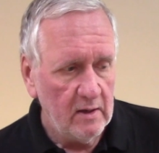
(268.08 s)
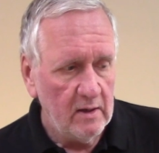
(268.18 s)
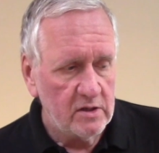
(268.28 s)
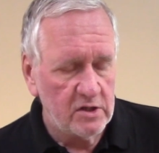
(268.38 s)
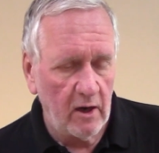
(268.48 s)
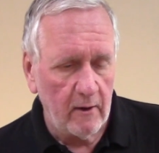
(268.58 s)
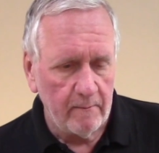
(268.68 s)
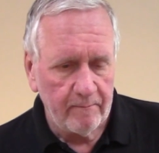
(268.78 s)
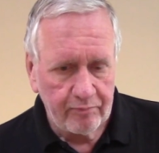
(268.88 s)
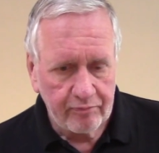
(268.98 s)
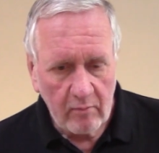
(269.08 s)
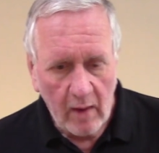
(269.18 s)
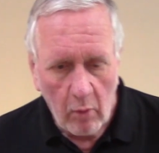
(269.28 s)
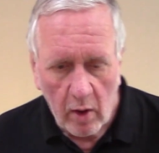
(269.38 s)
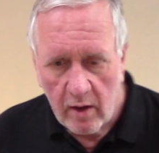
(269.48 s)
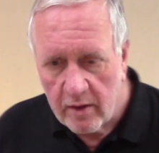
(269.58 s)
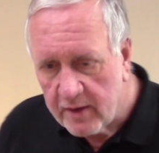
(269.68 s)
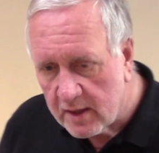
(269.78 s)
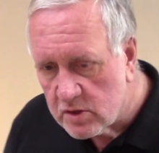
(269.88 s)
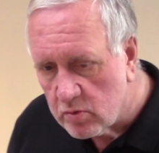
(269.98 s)
So one of the
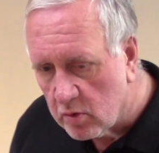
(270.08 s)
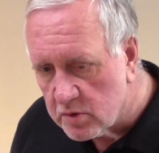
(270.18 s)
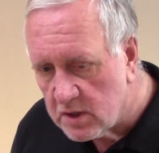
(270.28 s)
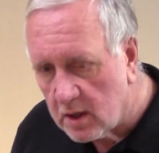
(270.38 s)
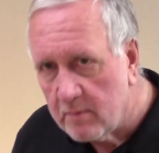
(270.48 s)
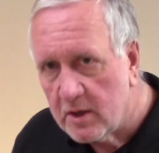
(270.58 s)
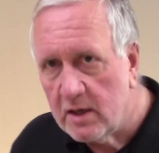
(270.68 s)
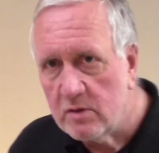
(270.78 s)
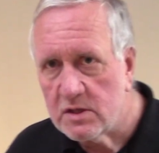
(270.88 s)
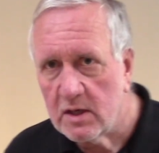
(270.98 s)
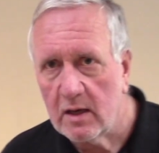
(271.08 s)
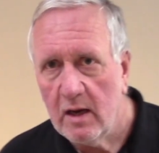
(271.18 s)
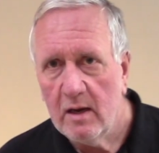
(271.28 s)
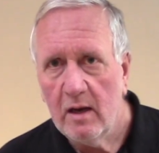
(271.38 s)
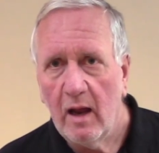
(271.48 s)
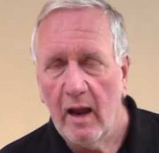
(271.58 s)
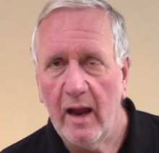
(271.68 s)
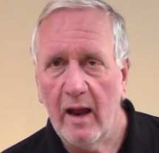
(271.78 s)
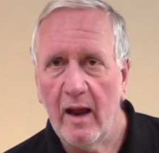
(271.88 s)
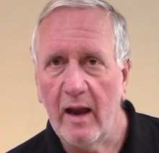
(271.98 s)
things we're also going to be using,
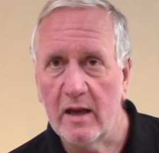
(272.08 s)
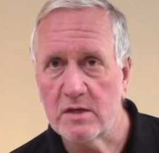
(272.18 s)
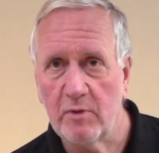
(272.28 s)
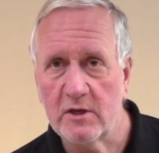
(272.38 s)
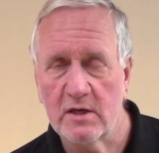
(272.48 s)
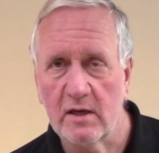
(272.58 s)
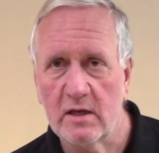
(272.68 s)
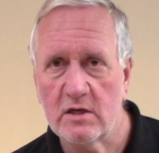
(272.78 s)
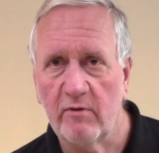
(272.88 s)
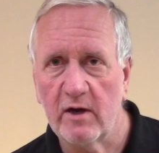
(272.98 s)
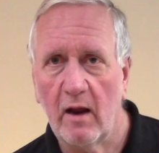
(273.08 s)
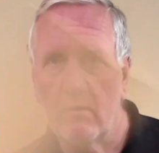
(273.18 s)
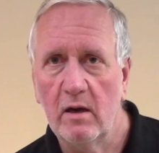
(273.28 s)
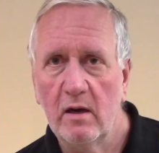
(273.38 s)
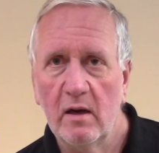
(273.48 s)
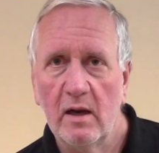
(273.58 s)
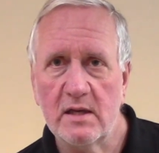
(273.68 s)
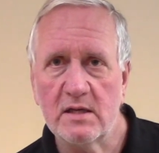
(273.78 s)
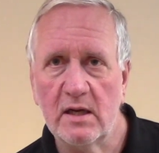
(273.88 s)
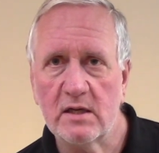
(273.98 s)
especially in this video,
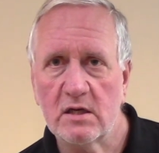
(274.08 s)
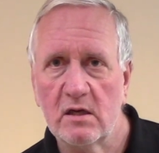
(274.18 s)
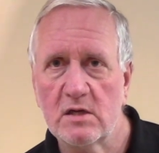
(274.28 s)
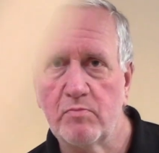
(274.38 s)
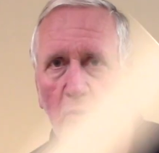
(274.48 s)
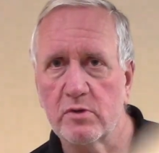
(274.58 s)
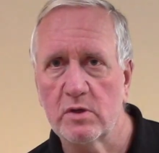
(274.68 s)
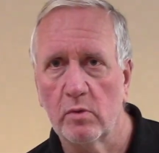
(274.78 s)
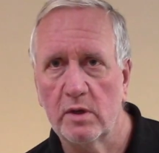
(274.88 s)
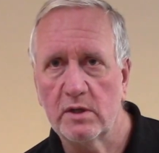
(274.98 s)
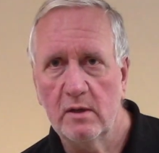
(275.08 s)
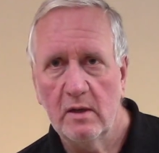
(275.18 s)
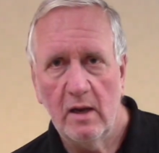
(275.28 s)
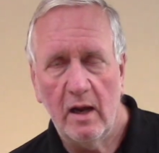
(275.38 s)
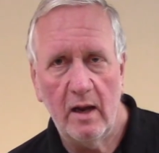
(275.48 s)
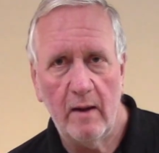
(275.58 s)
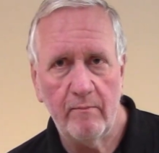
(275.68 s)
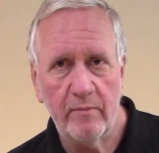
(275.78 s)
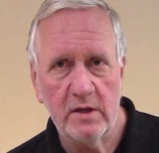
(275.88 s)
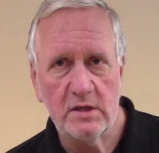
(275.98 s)
is balsa wood.
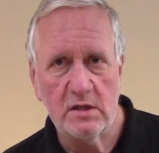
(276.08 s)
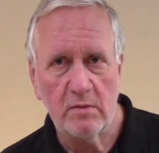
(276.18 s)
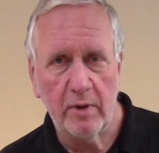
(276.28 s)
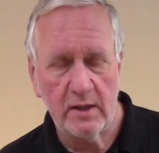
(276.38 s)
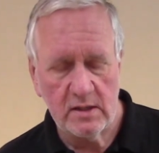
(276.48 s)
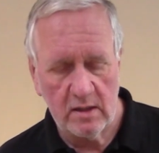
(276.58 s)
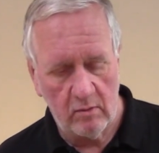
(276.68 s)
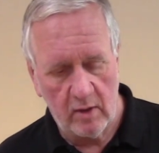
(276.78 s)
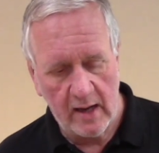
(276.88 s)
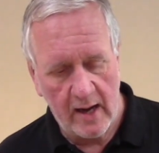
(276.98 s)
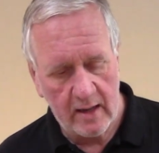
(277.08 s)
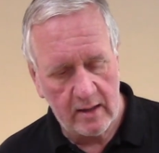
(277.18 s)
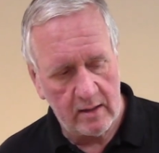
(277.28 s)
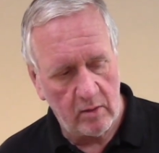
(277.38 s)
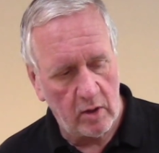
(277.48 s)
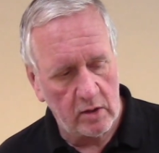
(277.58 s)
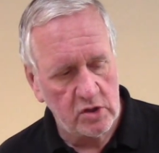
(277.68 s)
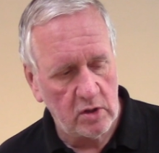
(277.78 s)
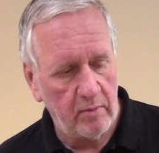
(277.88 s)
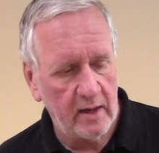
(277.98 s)
This is a piece that we have in the
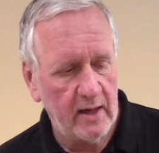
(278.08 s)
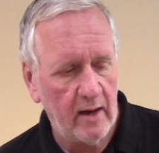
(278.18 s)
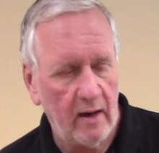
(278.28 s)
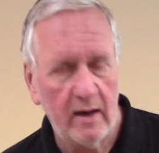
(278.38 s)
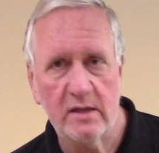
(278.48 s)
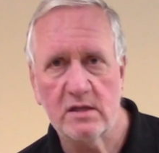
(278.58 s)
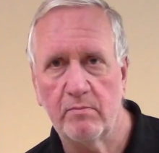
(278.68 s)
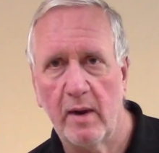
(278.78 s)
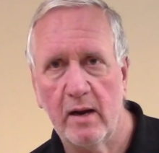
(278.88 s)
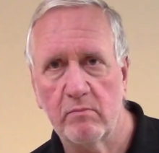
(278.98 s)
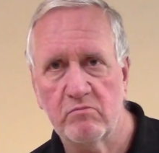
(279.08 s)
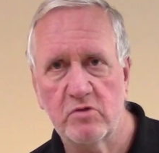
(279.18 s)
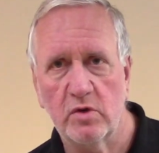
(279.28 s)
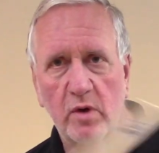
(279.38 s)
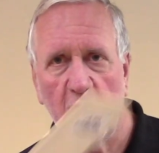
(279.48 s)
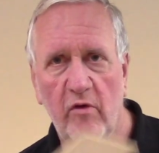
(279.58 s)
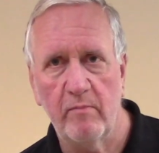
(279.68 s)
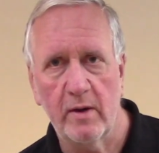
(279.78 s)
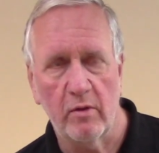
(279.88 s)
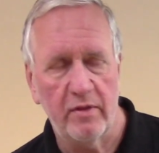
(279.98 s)
workshop here. It's about
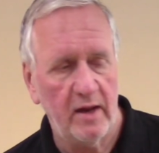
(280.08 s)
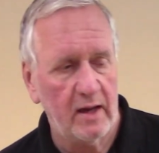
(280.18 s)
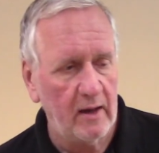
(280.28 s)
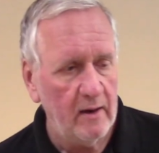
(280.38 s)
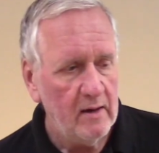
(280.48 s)
2.5mm thick,